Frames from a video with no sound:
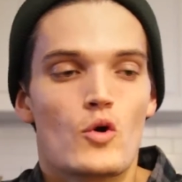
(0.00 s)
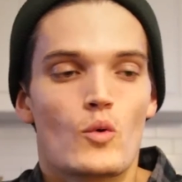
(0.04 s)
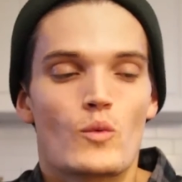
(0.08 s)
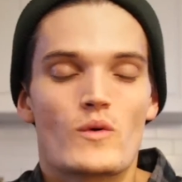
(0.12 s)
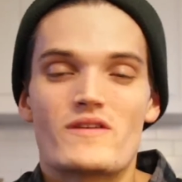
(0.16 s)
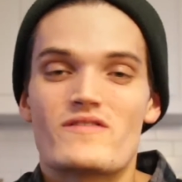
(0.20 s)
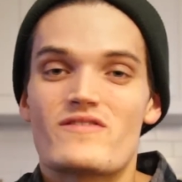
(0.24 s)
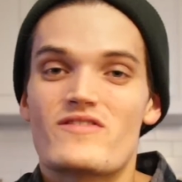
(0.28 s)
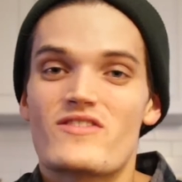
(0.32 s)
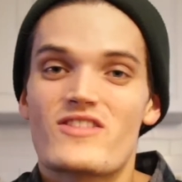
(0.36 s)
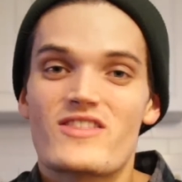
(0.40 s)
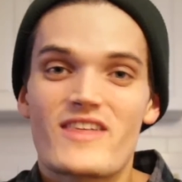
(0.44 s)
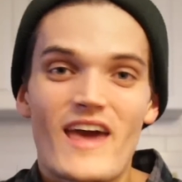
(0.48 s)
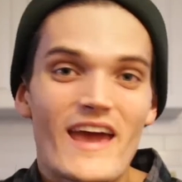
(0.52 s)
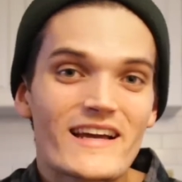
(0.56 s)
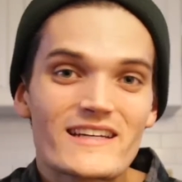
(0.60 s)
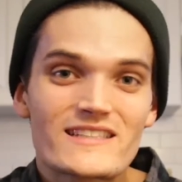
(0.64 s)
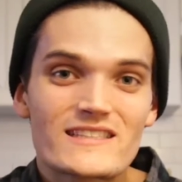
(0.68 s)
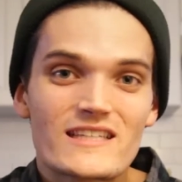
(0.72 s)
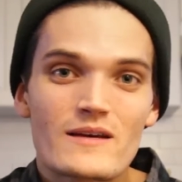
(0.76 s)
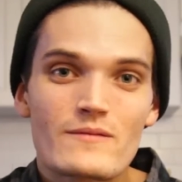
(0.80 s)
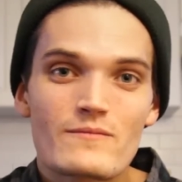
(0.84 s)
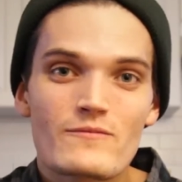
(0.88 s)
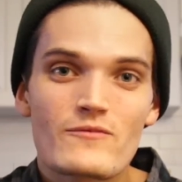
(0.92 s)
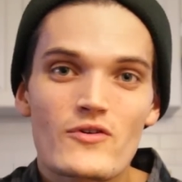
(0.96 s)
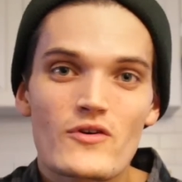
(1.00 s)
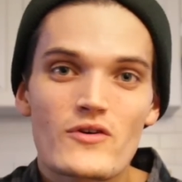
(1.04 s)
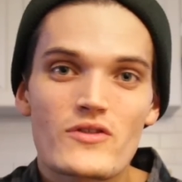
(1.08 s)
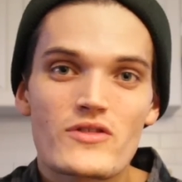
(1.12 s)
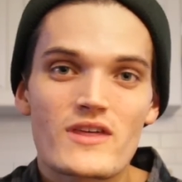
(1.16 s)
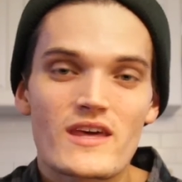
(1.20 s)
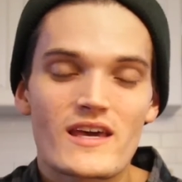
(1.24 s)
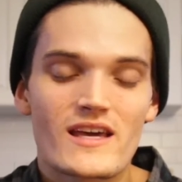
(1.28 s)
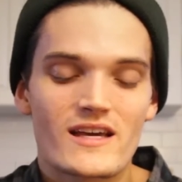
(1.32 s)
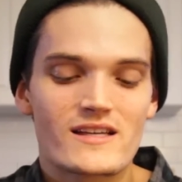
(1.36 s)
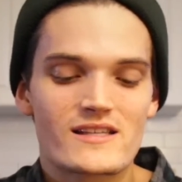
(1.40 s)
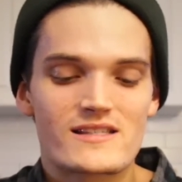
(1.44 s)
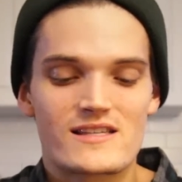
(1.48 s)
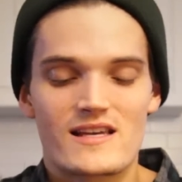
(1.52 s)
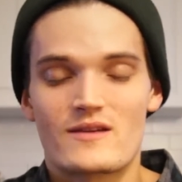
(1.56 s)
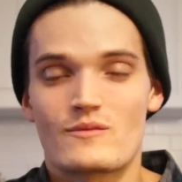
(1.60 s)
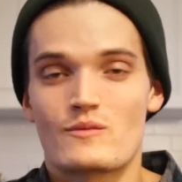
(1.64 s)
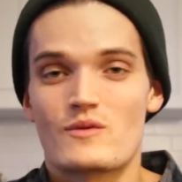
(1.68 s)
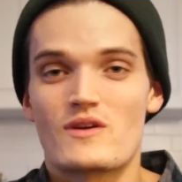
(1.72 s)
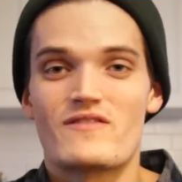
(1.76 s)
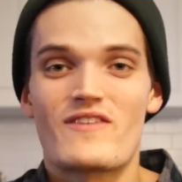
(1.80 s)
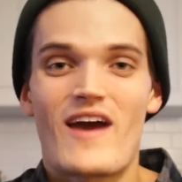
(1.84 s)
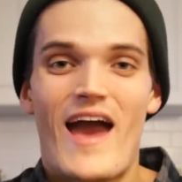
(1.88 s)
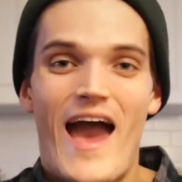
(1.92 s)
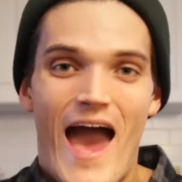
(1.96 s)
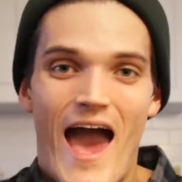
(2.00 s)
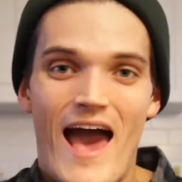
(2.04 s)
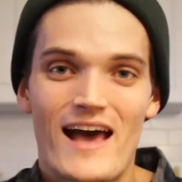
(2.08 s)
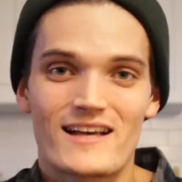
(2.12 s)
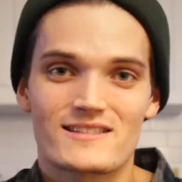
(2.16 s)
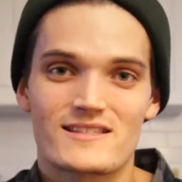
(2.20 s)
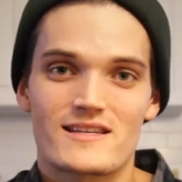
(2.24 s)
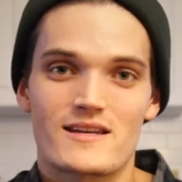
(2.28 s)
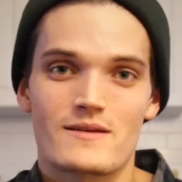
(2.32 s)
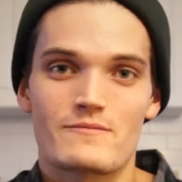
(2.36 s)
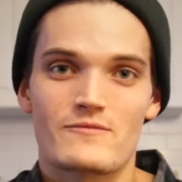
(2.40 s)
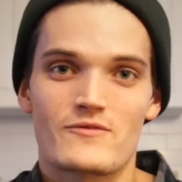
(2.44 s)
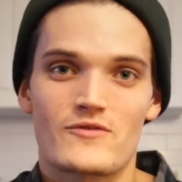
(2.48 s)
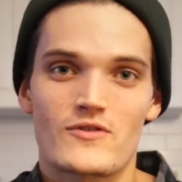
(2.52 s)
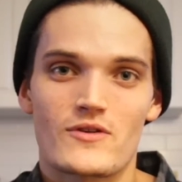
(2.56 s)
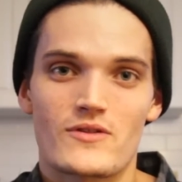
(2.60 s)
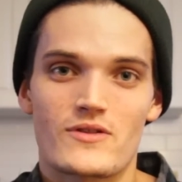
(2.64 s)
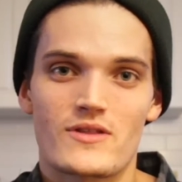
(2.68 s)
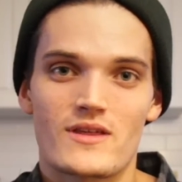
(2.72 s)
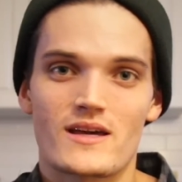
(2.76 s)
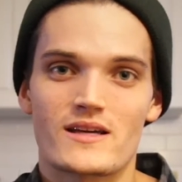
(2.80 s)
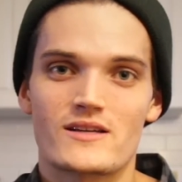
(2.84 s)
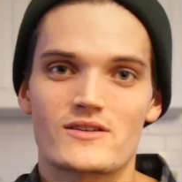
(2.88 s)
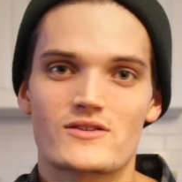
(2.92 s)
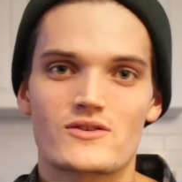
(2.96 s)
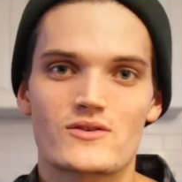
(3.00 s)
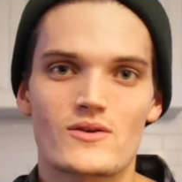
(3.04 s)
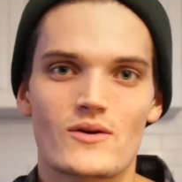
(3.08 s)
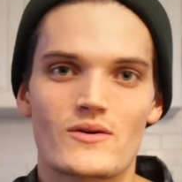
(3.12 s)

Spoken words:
we've thanked Him for things, and we've asked Him for things.